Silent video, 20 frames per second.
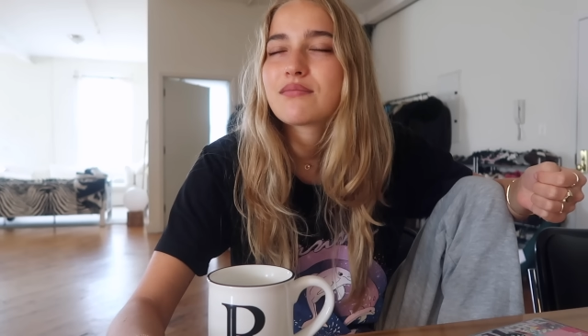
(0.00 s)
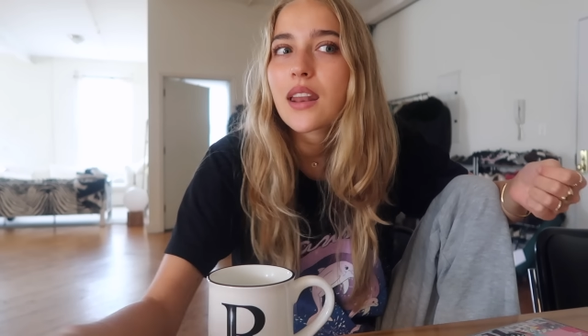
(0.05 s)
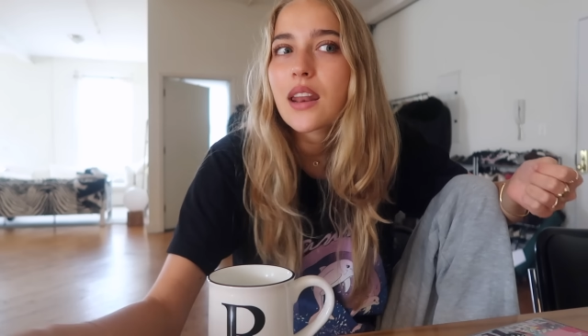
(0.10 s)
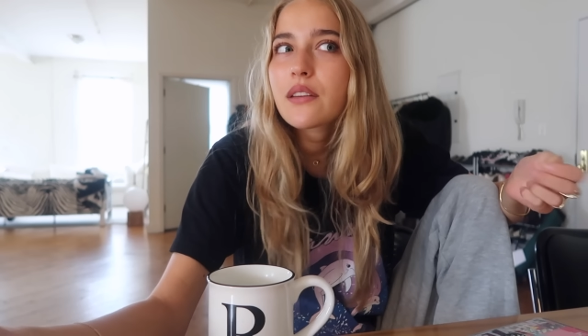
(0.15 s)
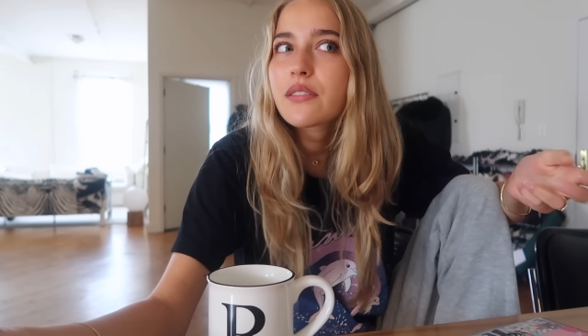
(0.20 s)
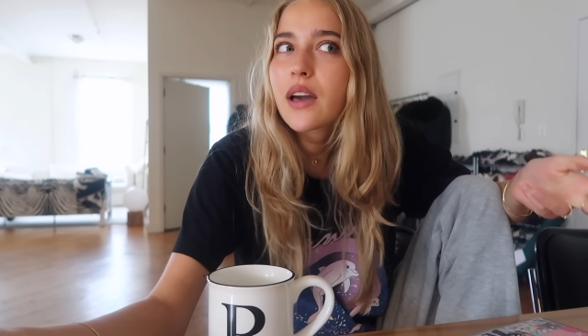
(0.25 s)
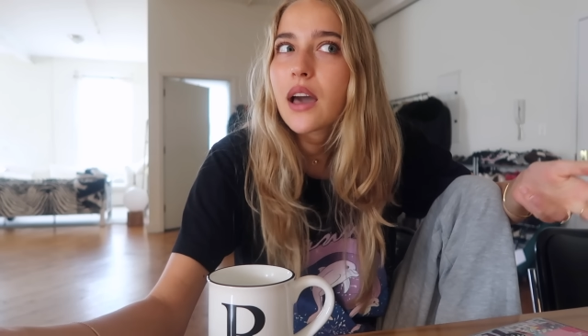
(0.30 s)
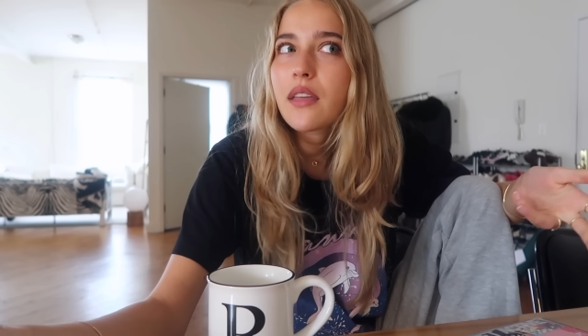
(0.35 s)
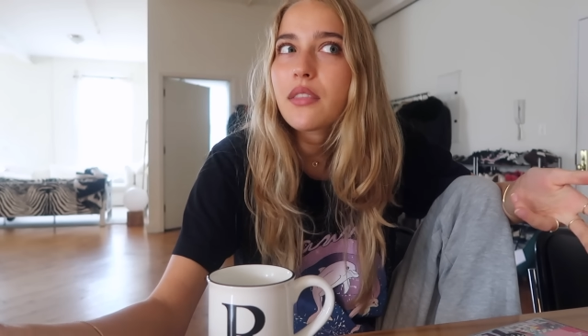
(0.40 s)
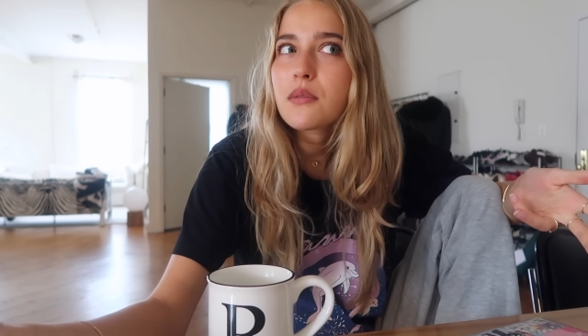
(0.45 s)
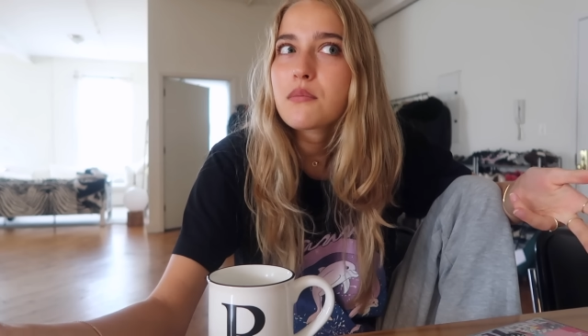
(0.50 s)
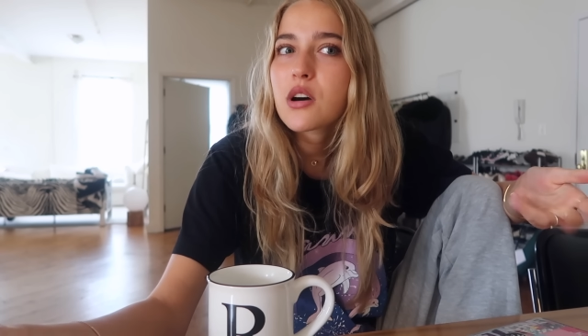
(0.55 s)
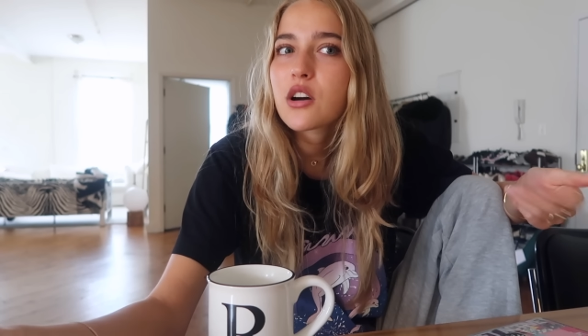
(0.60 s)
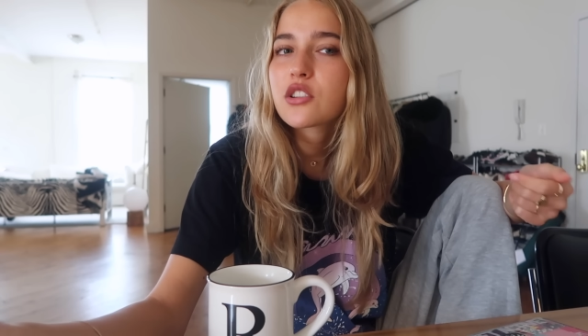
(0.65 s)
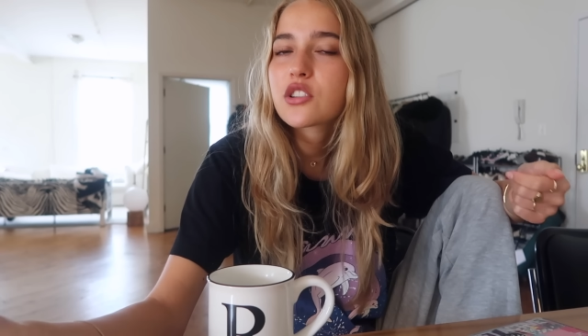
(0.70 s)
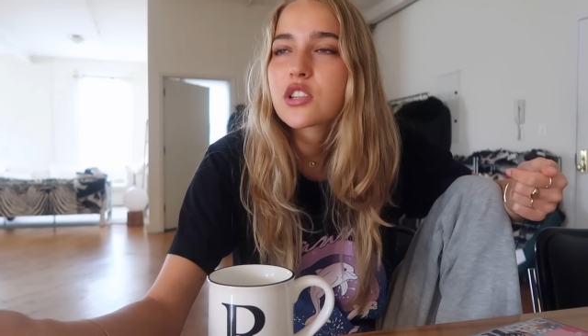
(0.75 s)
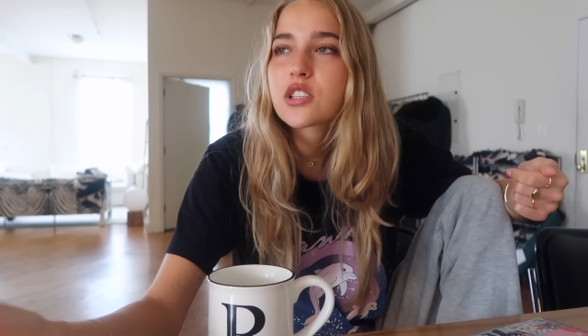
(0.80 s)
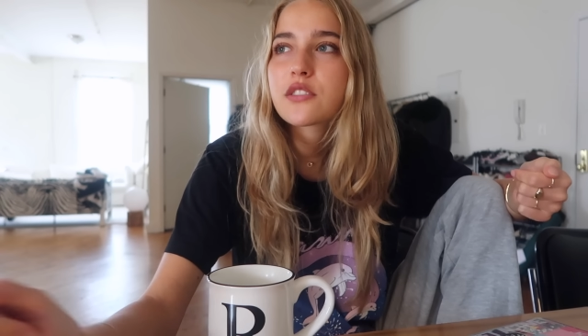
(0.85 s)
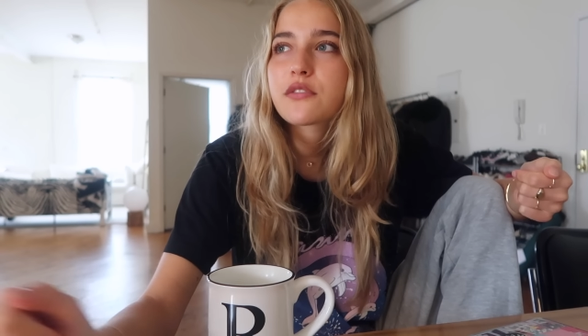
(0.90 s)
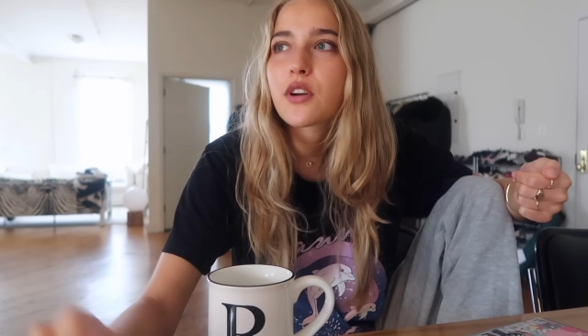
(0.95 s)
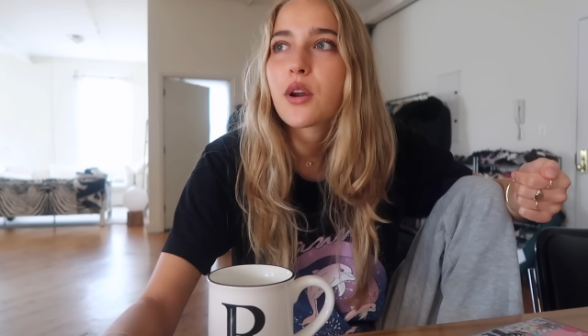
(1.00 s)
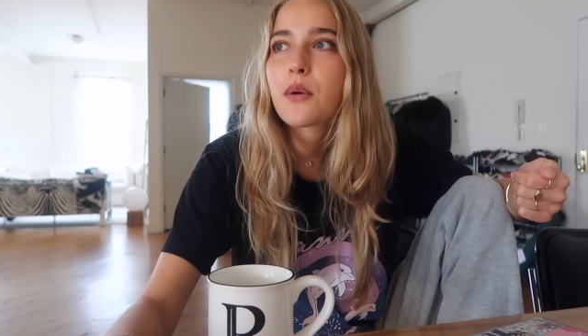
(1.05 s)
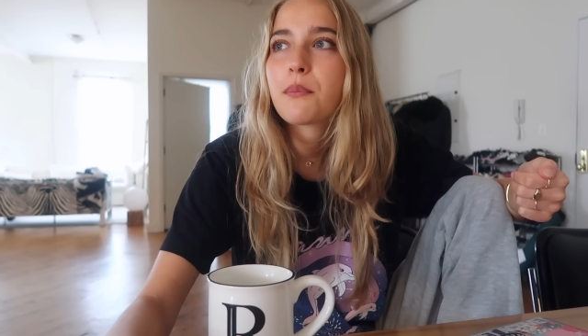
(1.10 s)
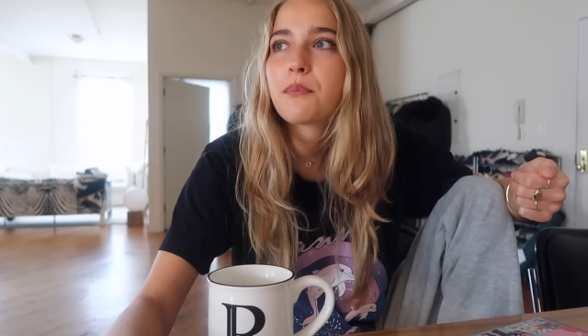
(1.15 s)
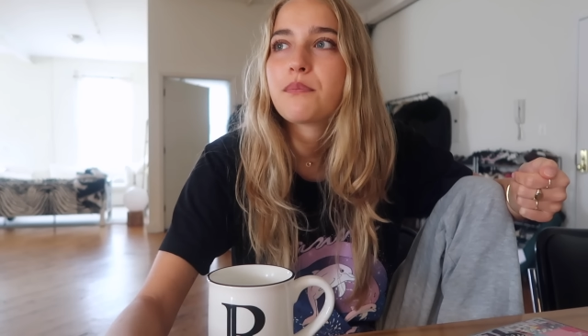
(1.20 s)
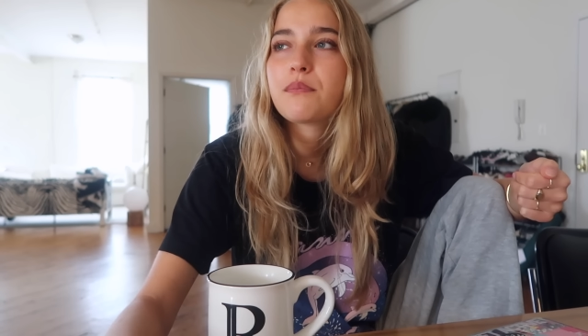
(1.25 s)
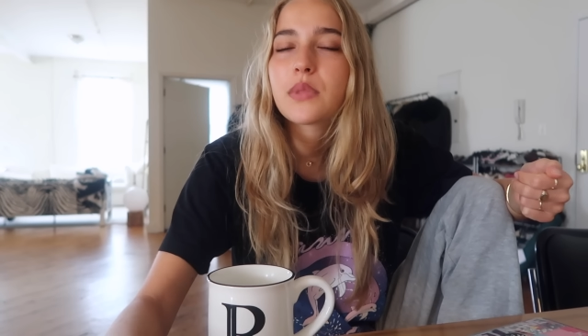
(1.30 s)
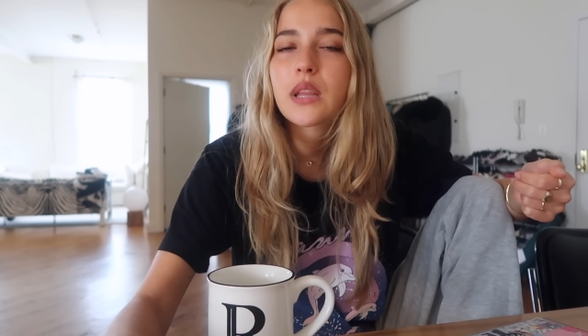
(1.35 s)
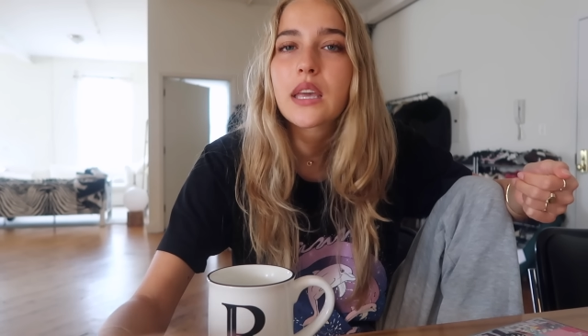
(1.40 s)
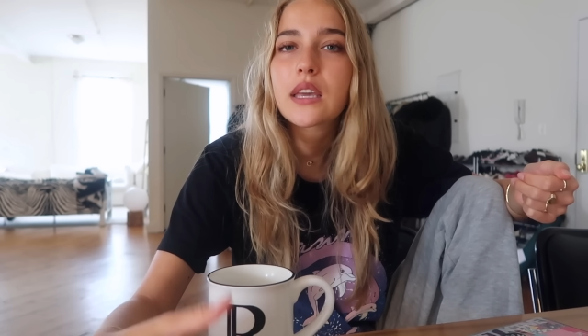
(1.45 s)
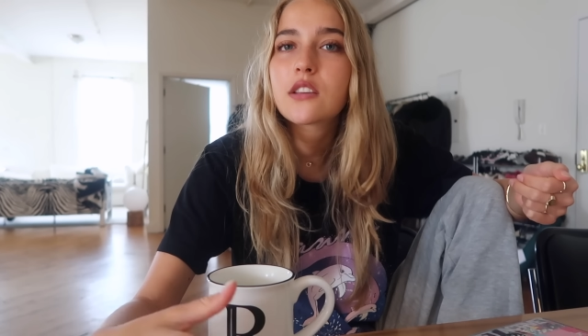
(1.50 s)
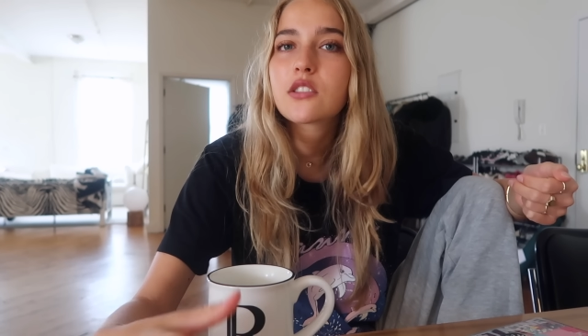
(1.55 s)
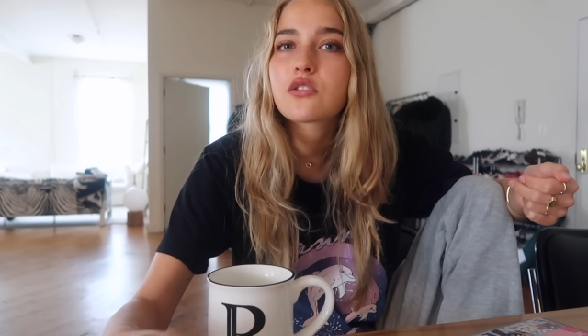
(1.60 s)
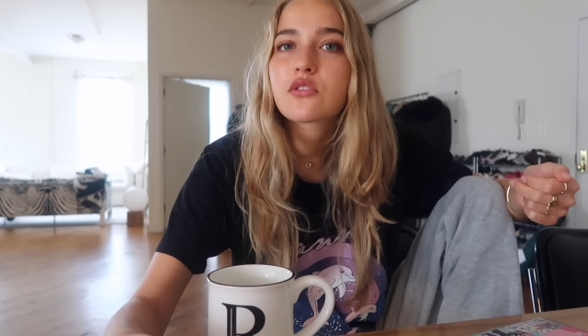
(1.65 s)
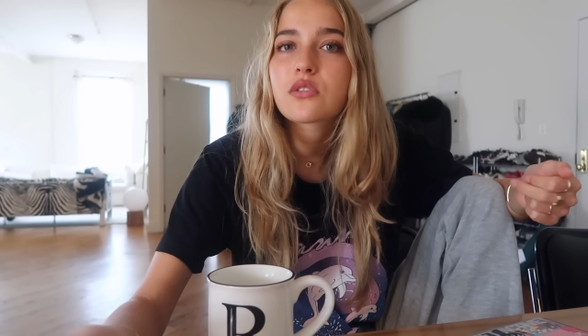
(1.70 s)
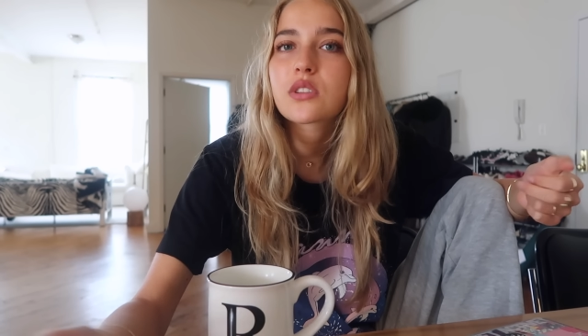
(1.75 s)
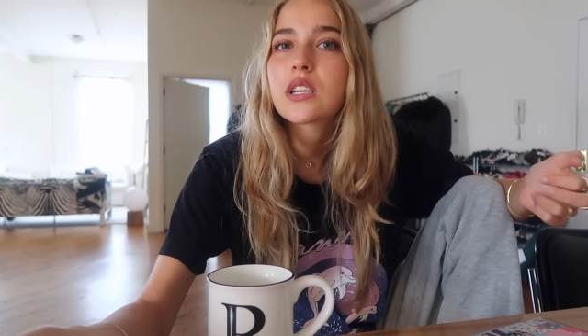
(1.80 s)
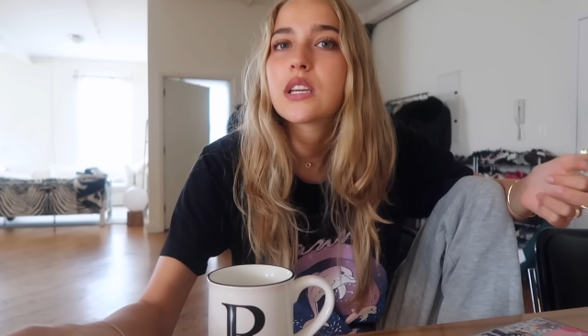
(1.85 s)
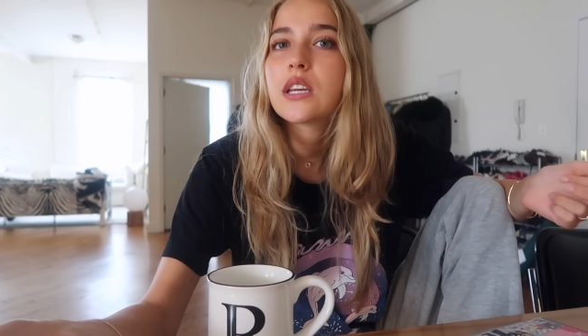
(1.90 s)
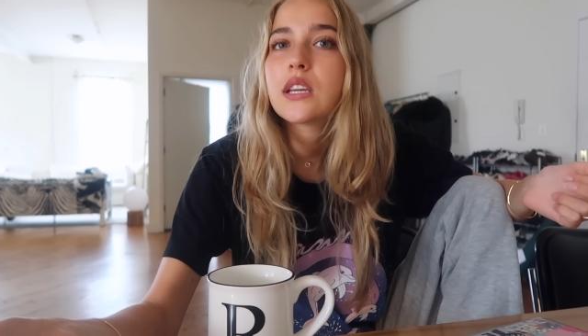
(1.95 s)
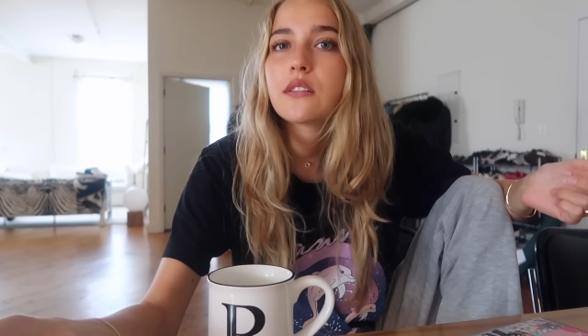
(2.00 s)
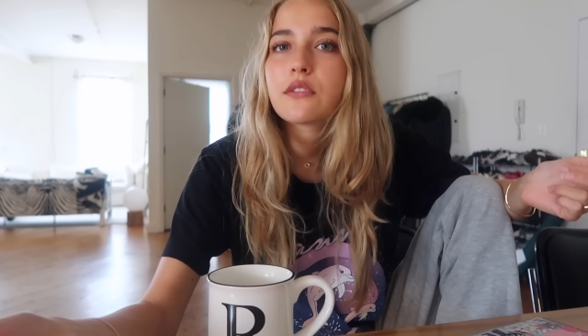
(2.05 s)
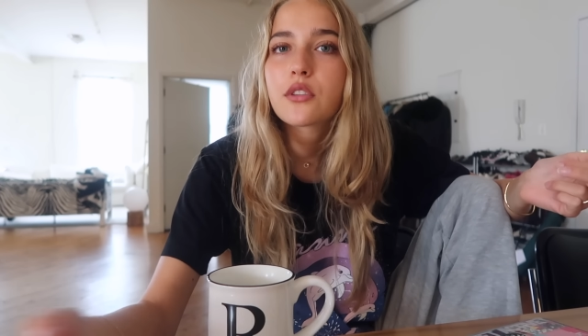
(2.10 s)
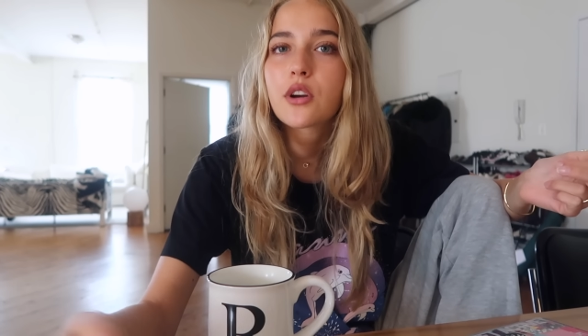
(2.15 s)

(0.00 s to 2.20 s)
And I've had the matchas from Blank Street,